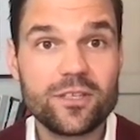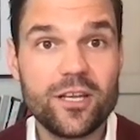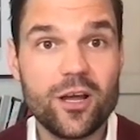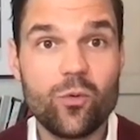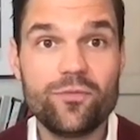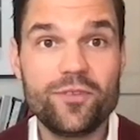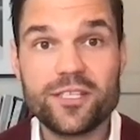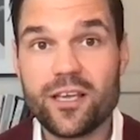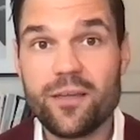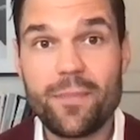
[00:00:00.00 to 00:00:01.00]
When
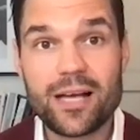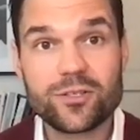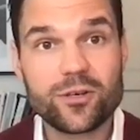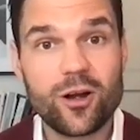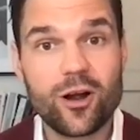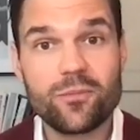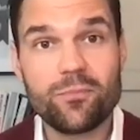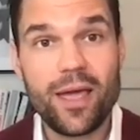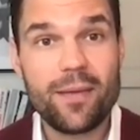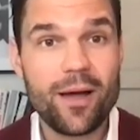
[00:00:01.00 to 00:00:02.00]
Visa and MasterCard
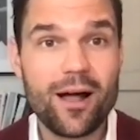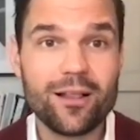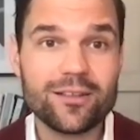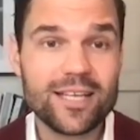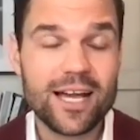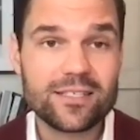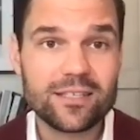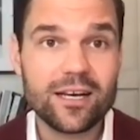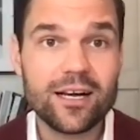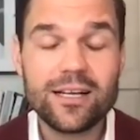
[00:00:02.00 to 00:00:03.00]
and PayPal and
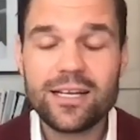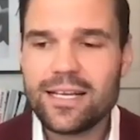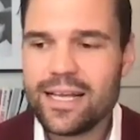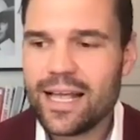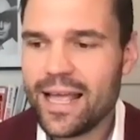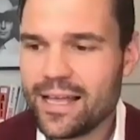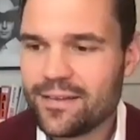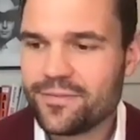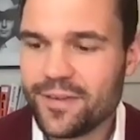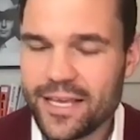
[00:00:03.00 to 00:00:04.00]
Tesla
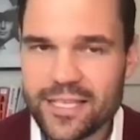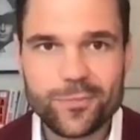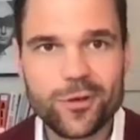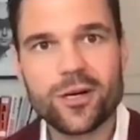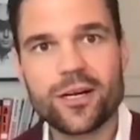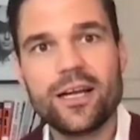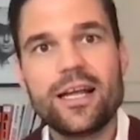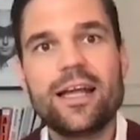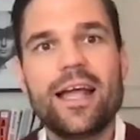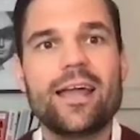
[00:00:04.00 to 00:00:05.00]
and Facebook
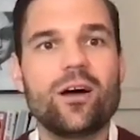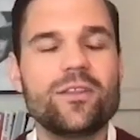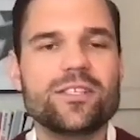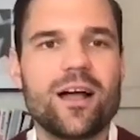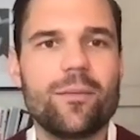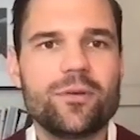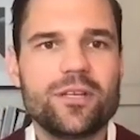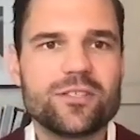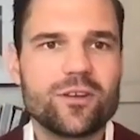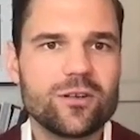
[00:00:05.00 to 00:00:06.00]
and all these
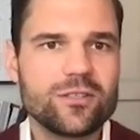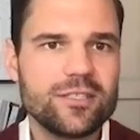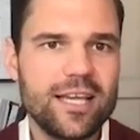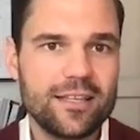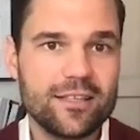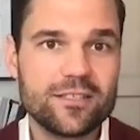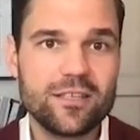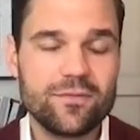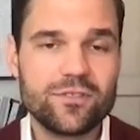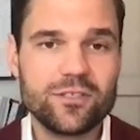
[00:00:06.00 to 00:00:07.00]
companies start to take this
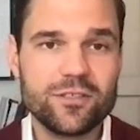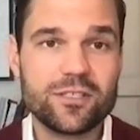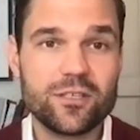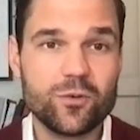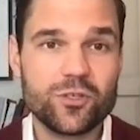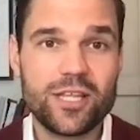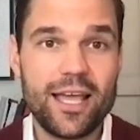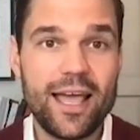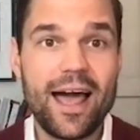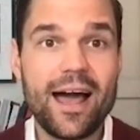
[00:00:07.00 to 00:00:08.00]
stuff seriously, which
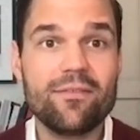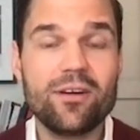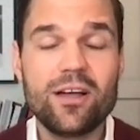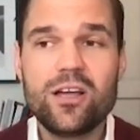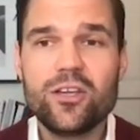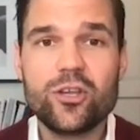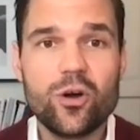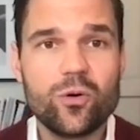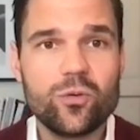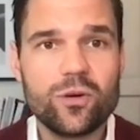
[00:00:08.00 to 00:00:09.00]
they have,
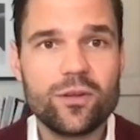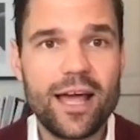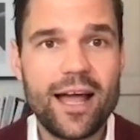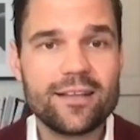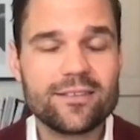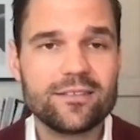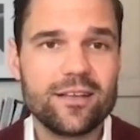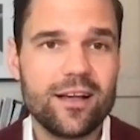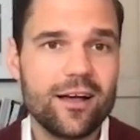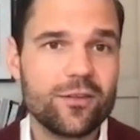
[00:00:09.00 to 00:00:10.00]
that
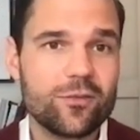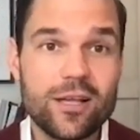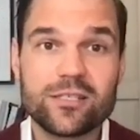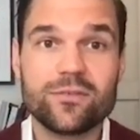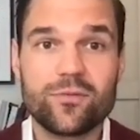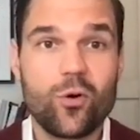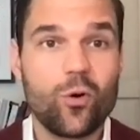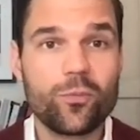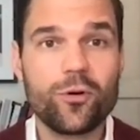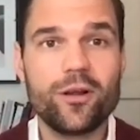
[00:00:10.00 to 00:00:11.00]
the rest of
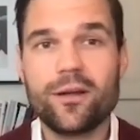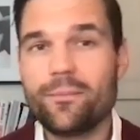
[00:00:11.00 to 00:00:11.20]
corporate